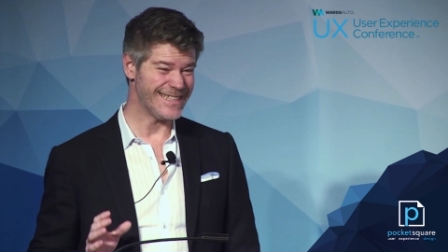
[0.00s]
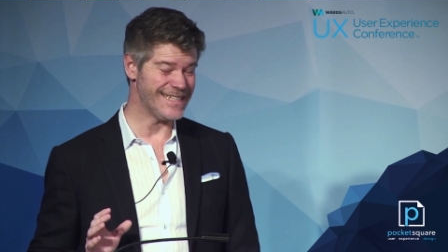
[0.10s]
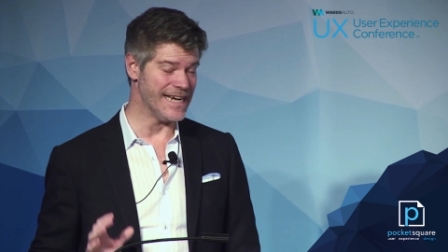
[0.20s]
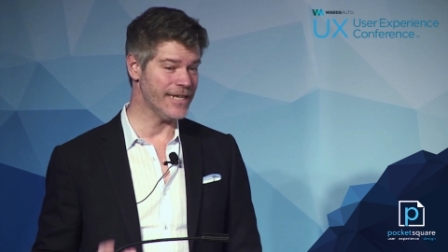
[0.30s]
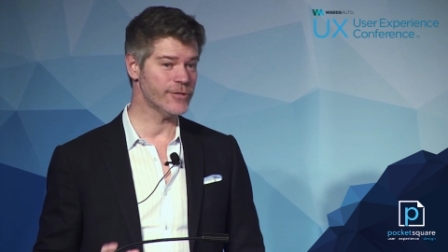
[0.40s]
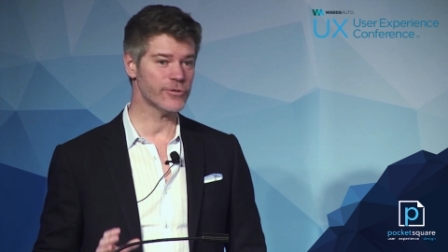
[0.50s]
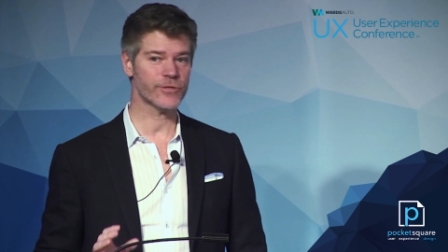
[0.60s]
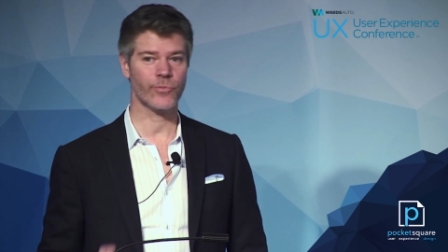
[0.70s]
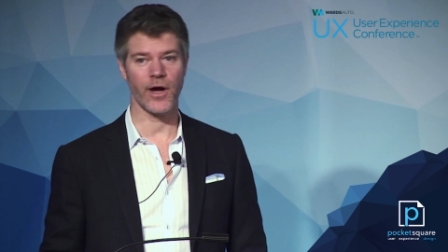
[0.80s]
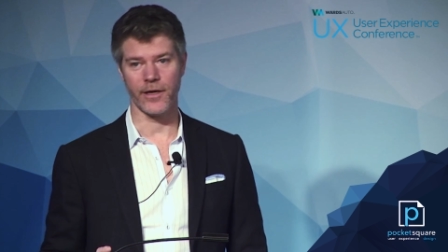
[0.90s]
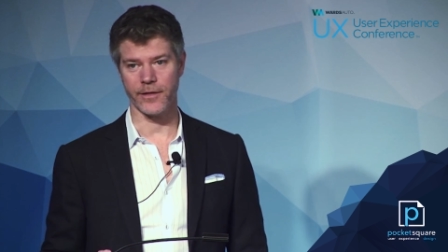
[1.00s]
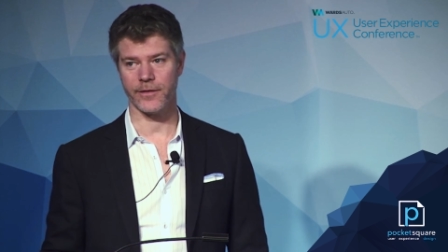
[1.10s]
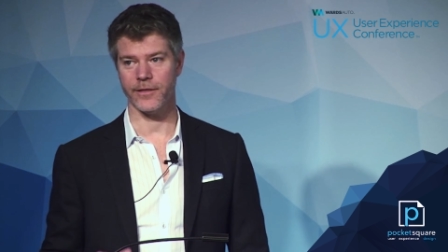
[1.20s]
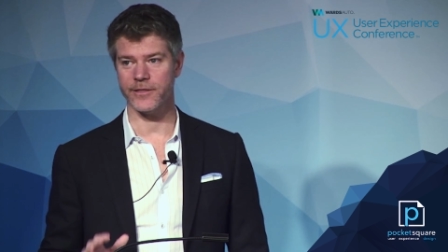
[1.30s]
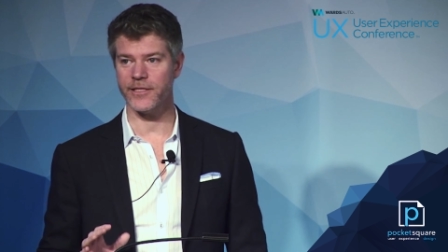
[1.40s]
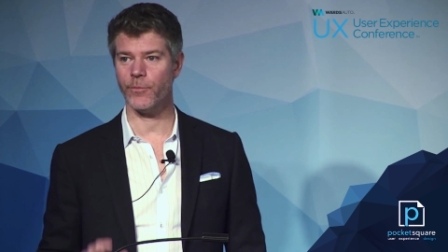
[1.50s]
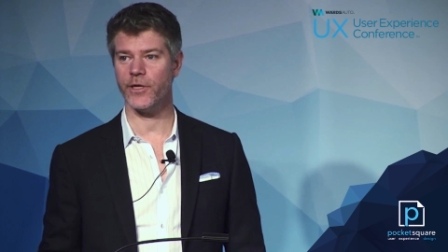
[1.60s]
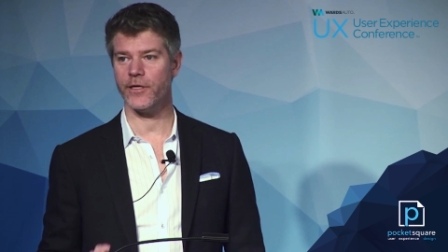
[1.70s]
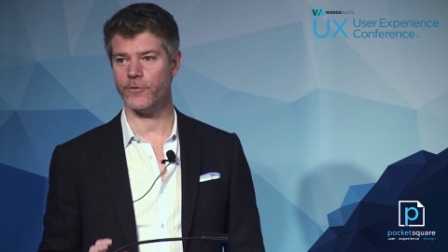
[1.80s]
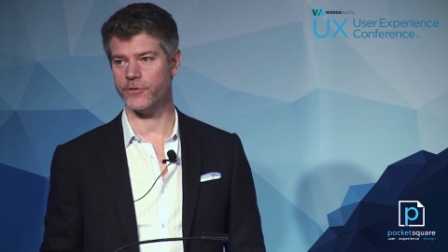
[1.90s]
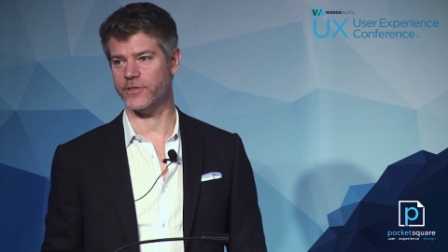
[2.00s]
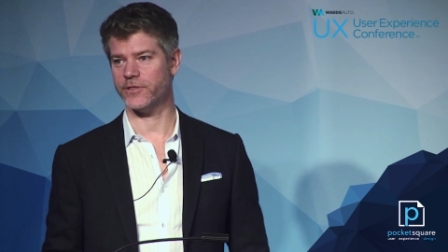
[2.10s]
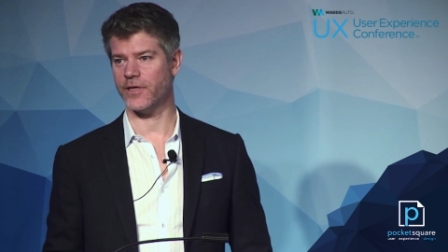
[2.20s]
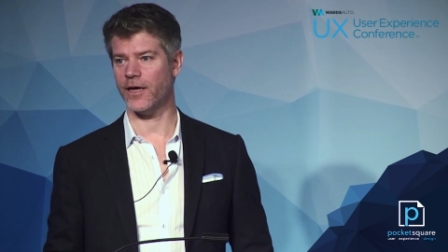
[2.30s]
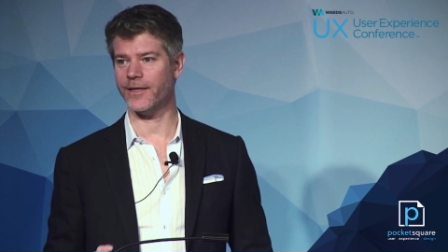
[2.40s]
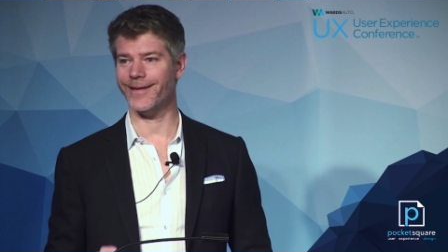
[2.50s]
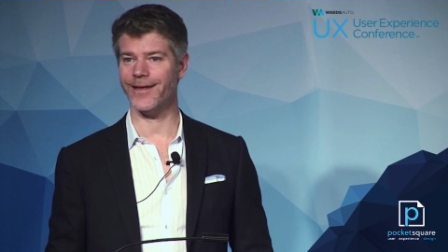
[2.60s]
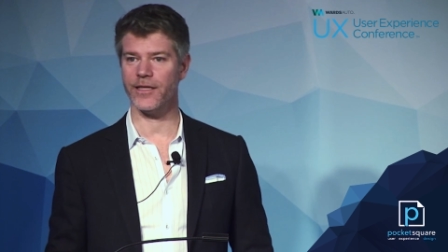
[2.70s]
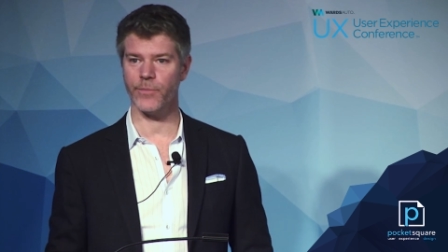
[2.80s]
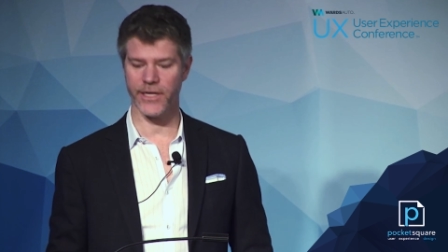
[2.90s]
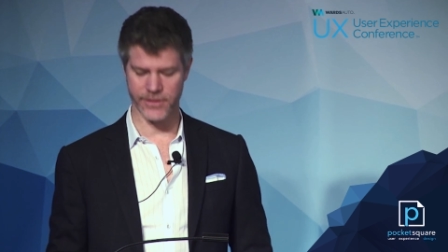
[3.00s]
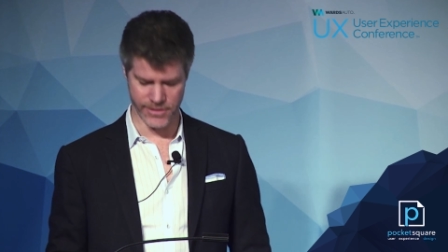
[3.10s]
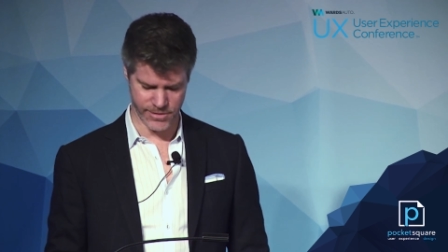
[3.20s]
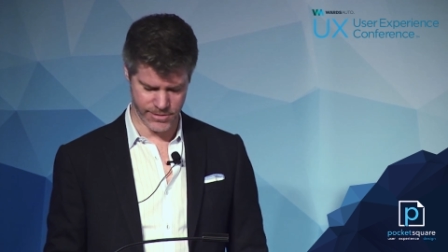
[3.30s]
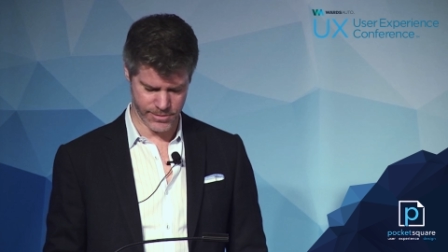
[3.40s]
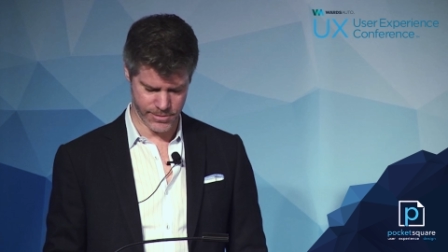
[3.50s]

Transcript: dangerous product that somebody uses on a daily basis